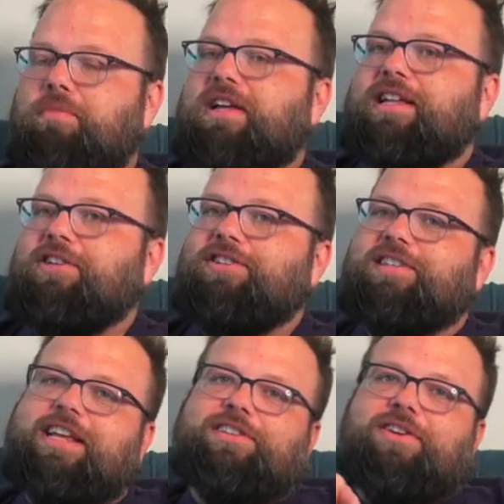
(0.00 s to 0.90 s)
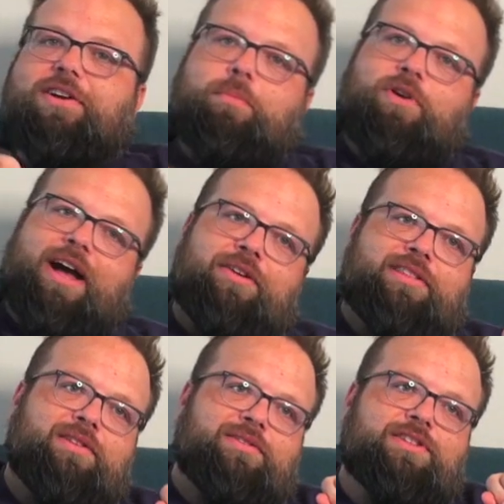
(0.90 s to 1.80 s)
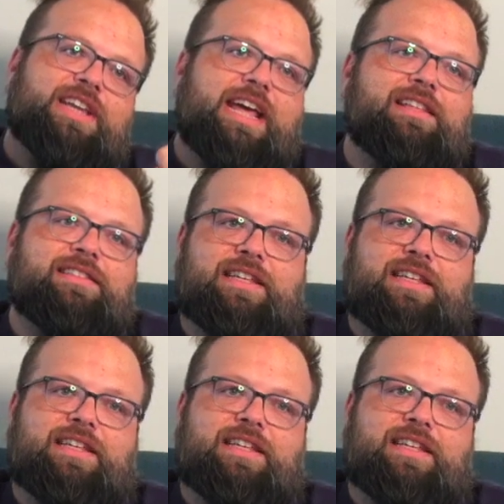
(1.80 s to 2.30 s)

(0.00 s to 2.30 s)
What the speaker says: but he just takes on a proud little stance.